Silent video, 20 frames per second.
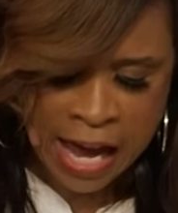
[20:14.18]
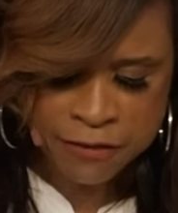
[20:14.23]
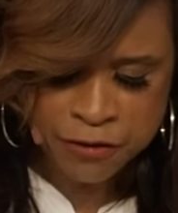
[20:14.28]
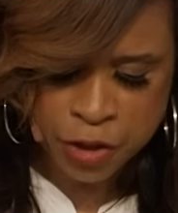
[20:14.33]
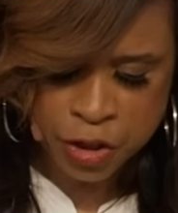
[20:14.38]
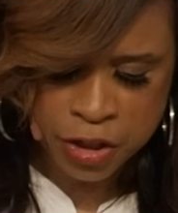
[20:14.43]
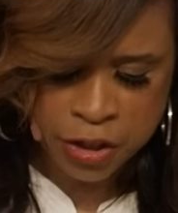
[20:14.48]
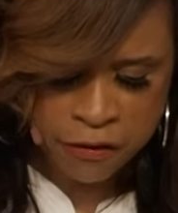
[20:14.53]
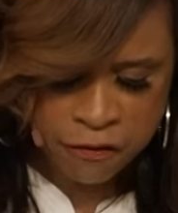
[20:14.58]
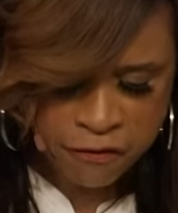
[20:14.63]

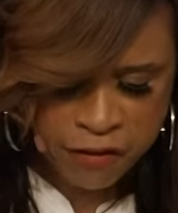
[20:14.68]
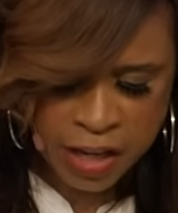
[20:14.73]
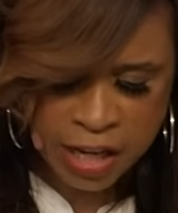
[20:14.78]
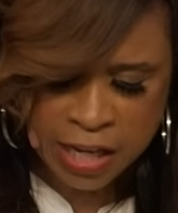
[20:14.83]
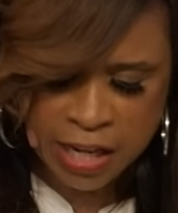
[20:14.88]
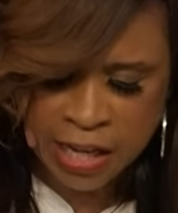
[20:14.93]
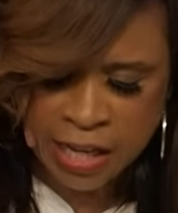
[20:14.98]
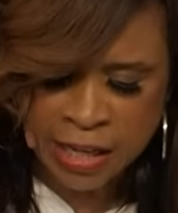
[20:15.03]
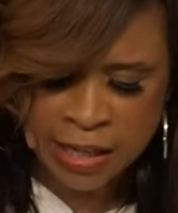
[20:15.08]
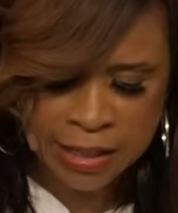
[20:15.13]
after
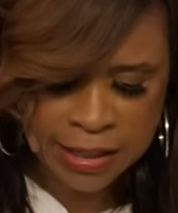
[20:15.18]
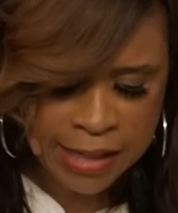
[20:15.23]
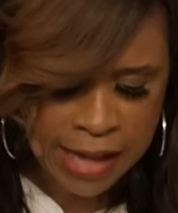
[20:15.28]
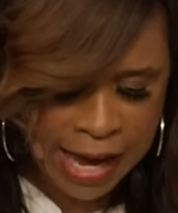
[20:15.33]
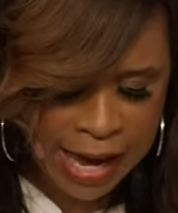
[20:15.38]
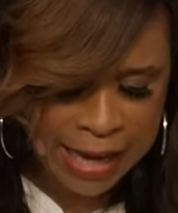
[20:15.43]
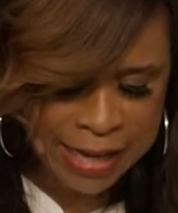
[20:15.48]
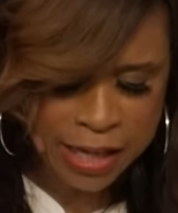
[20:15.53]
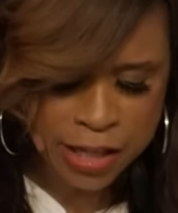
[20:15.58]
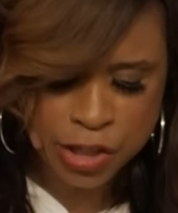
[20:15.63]
defeating
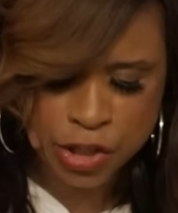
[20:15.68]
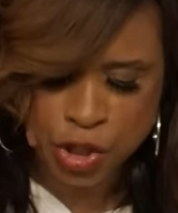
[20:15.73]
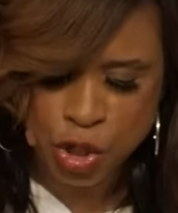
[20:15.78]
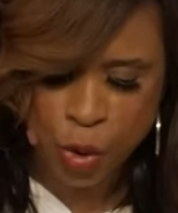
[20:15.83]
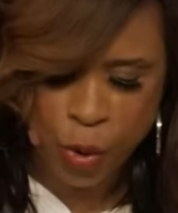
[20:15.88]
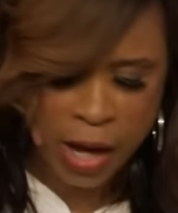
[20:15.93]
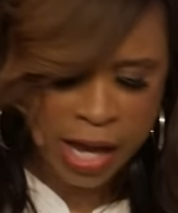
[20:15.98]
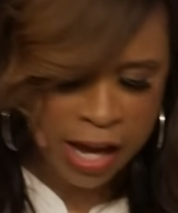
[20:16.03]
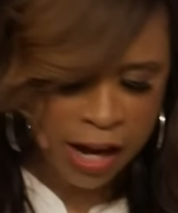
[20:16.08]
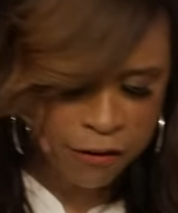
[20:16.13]
Goliath
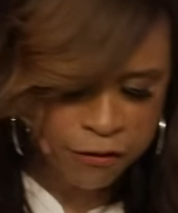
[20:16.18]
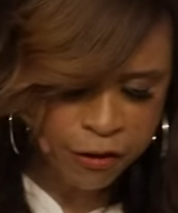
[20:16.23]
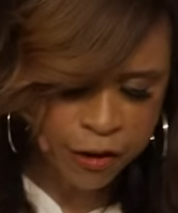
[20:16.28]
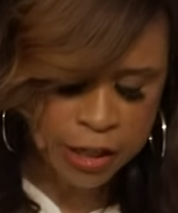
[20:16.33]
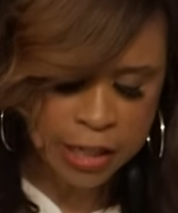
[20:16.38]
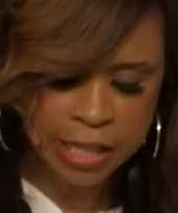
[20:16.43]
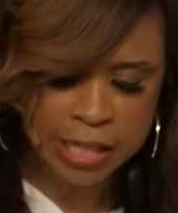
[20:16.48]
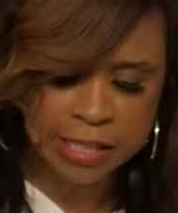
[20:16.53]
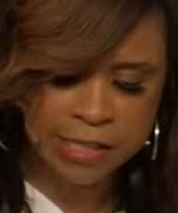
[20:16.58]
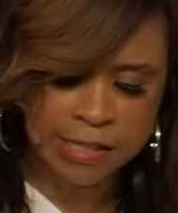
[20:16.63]
so
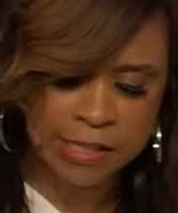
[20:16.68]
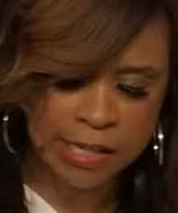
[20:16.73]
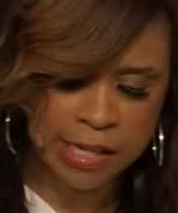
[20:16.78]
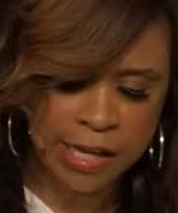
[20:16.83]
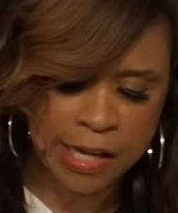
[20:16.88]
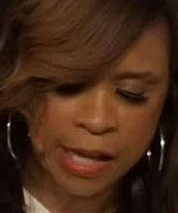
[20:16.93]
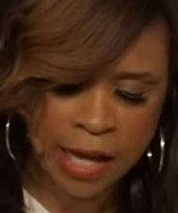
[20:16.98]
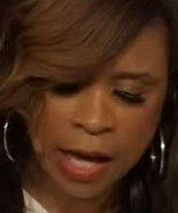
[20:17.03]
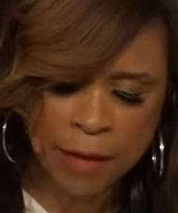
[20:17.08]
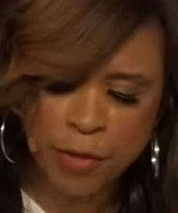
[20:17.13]

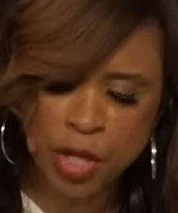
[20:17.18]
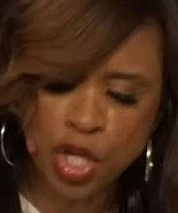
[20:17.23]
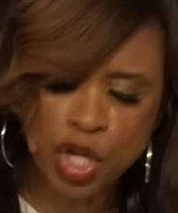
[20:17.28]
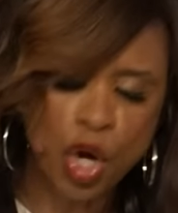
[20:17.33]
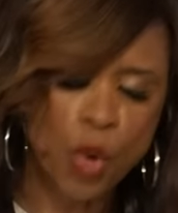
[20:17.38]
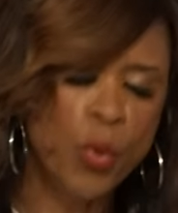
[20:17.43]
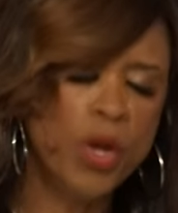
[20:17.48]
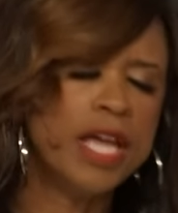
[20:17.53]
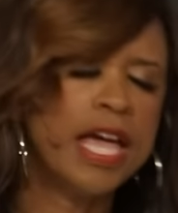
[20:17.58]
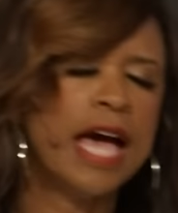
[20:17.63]
effortlessly. How many of
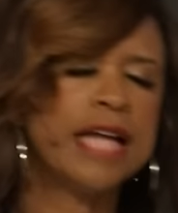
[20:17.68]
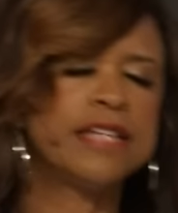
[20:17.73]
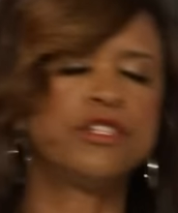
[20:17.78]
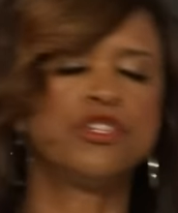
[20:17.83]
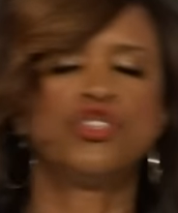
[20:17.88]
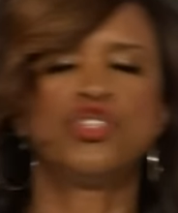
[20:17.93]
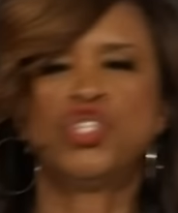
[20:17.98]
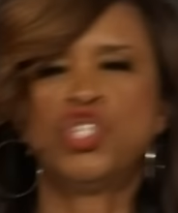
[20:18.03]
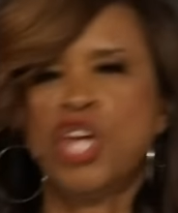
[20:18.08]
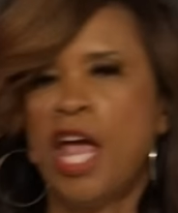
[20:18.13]
you know we
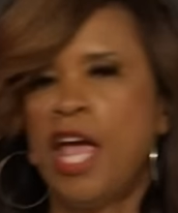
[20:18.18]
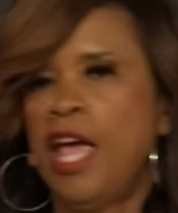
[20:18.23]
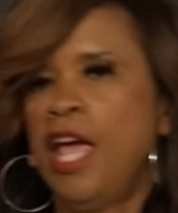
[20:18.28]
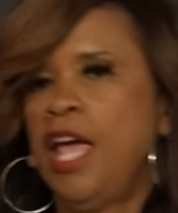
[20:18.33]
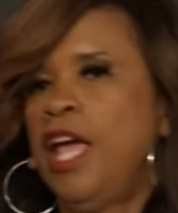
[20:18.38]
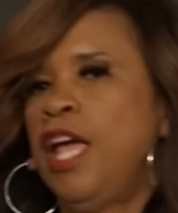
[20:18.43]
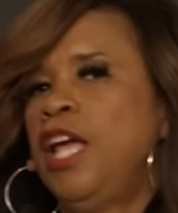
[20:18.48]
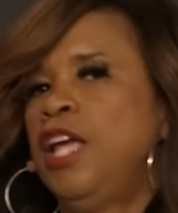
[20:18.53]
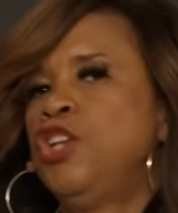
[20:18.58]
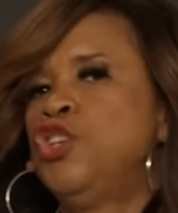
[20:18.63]
got to
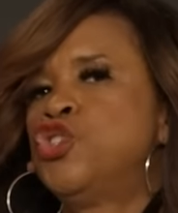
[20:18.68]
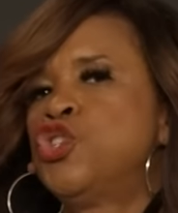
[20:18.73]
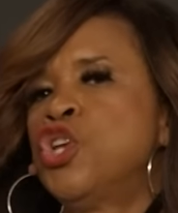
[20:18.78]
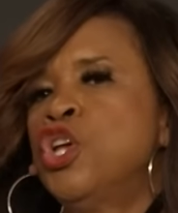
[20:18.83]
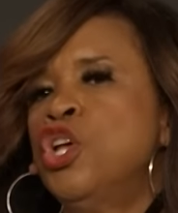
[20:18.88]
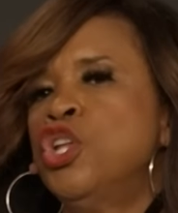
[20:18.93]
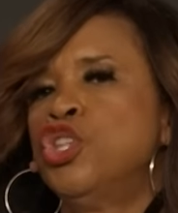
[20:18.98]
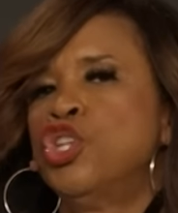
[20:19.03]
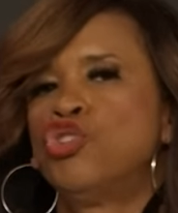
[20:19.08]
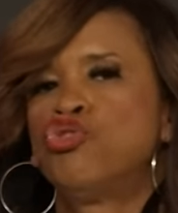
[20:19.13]

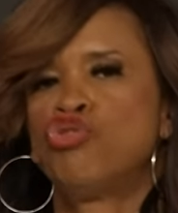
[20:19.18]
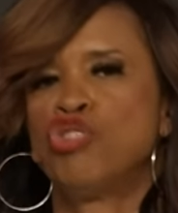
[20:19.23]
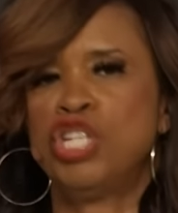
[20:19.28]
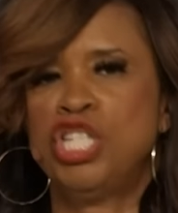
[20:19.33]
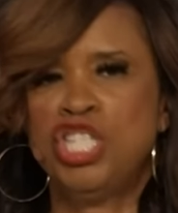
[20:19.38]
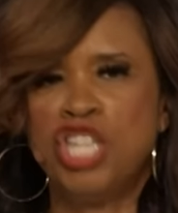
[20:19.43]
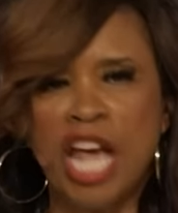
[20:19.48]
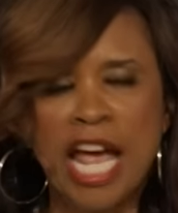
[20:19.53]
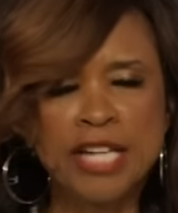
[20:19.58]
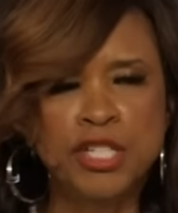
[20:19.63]
change the
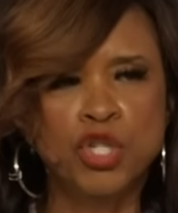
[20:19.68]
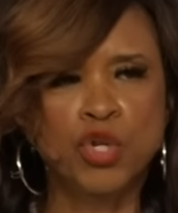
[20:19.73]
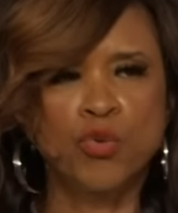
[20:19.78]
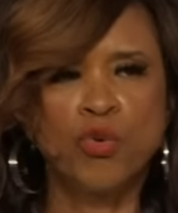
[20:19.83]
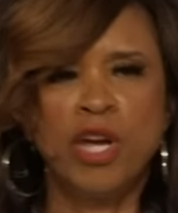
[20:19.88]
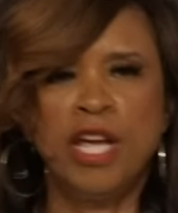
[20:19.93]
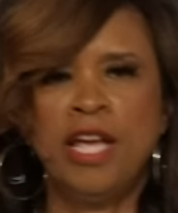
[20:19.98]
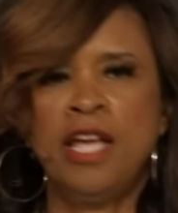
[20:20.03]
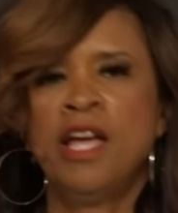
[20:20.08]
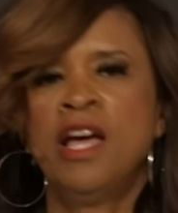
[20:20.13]

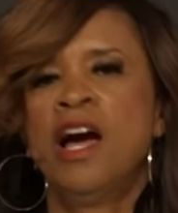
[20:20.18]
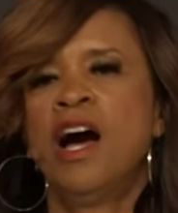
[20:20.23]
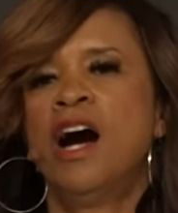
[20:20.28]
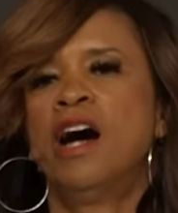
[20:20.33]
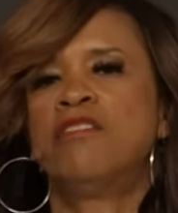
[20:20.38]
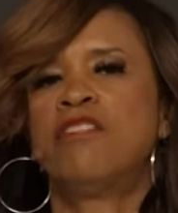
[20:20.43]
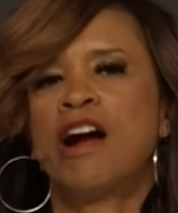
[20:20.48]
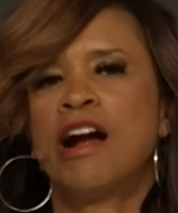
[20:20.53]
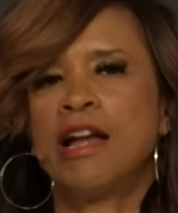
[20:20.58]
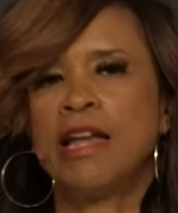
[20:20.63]
trajectory
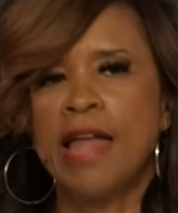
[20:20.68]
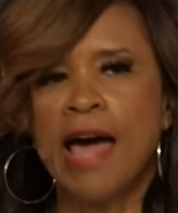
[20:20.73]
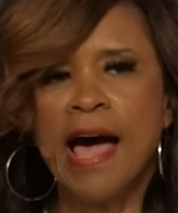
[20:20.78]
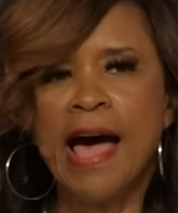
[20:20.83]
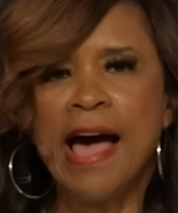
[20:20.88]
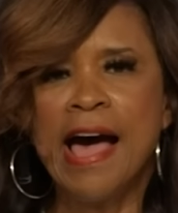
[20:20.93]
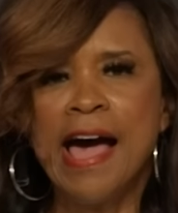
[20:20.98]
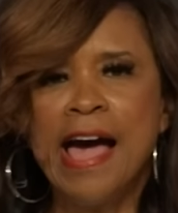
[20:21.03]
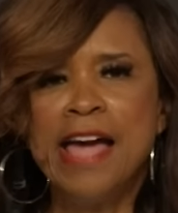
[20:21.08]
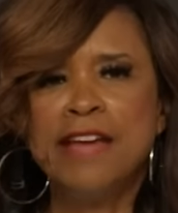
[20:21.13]
of our
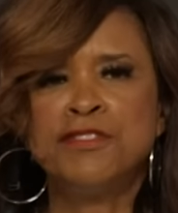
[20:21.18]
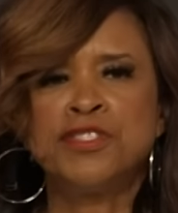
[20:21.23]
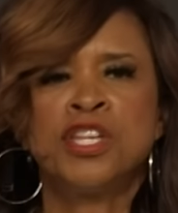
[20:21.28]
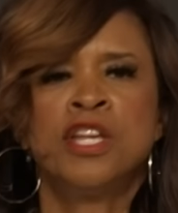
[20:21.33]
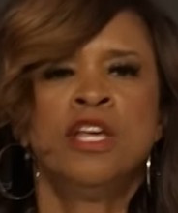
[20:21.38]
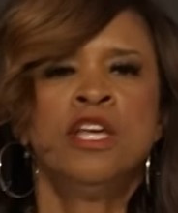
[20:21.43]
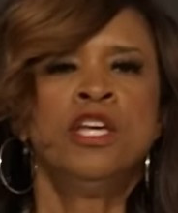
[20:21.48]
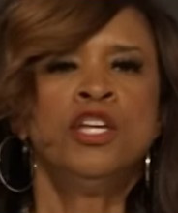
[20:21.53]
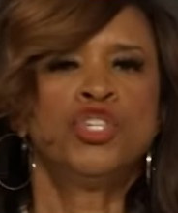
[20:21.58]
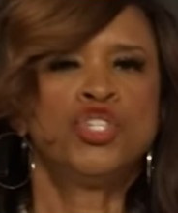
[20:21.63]

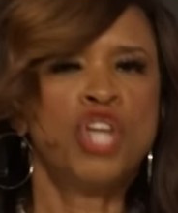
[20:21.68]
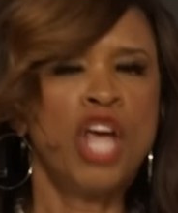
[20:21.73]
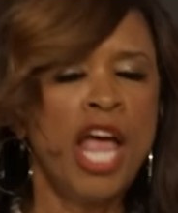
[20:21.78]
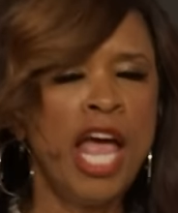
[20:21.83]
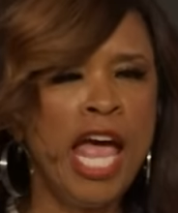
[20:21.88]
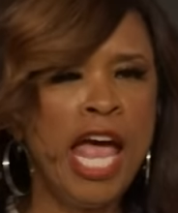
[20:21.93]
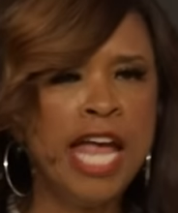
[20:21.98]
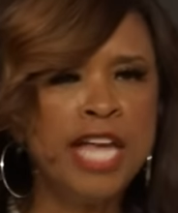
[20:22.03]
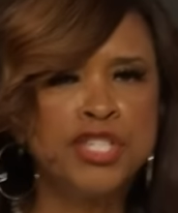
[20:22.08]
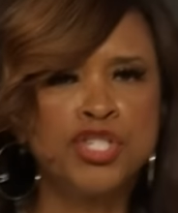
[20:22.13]
lives,
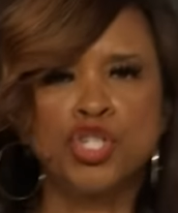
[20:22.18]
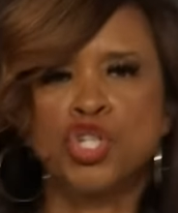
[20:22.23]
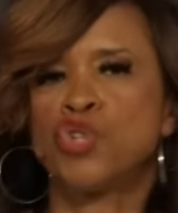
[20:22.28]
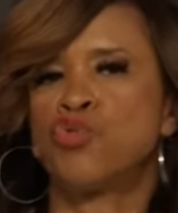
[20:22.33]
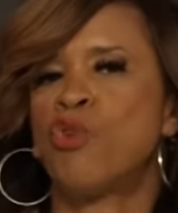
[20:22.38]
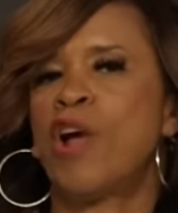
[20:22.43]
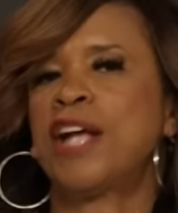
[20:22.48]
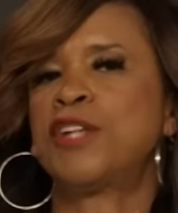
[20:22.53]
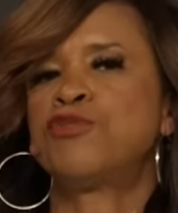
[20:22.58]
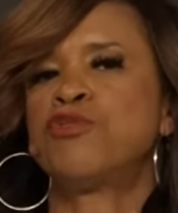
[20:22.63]
change
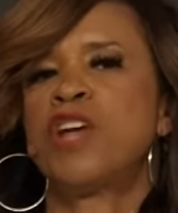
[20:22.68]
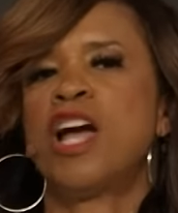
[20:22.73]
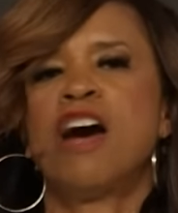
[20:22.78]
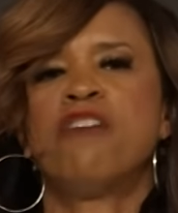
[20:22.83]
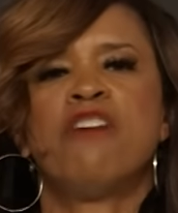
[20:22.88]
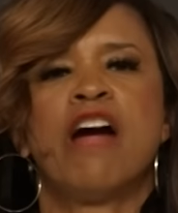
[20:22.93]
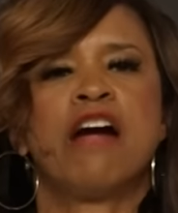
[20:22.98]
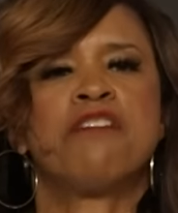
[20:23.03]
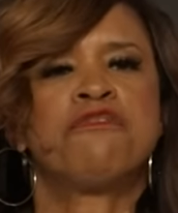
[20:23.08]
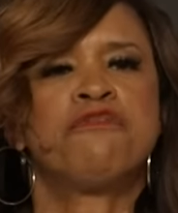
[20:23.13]
the
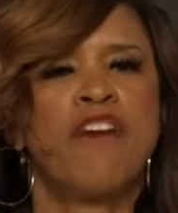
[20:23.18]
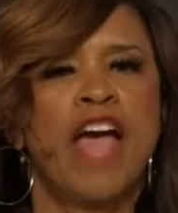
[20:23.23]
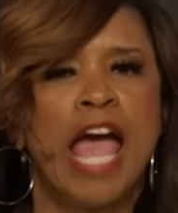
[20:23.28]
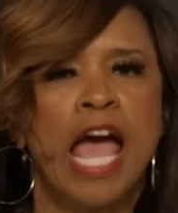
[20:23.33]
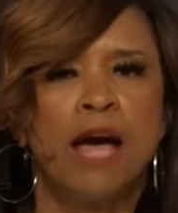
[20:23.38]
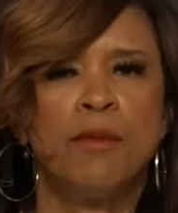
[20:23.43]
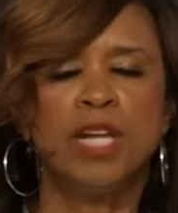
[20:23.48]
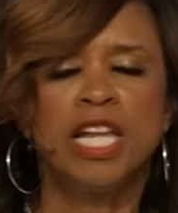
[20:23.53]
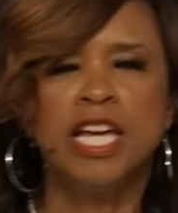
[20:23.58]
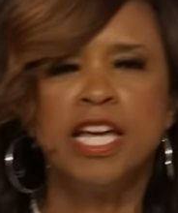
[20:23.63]
trajectory of our
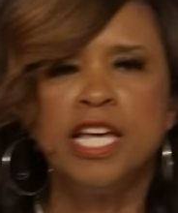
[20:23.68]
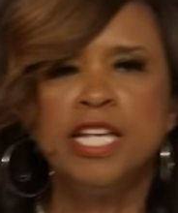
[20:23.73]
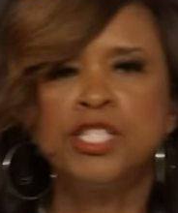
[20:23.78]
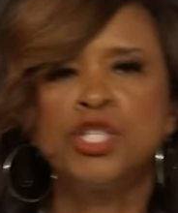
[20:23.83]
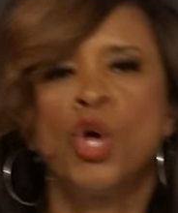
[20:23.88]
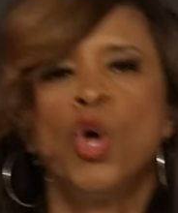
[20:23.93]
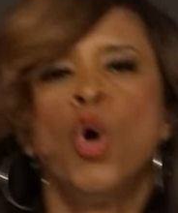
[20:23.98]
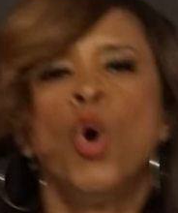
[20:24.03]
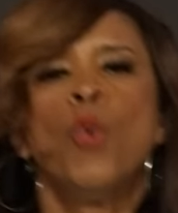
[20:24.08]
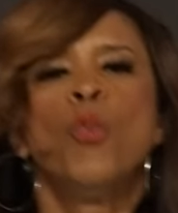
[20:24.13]

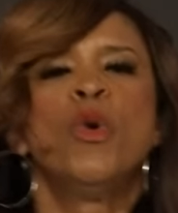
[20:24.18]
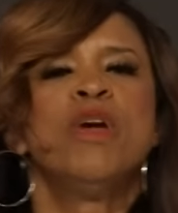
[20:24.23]
families?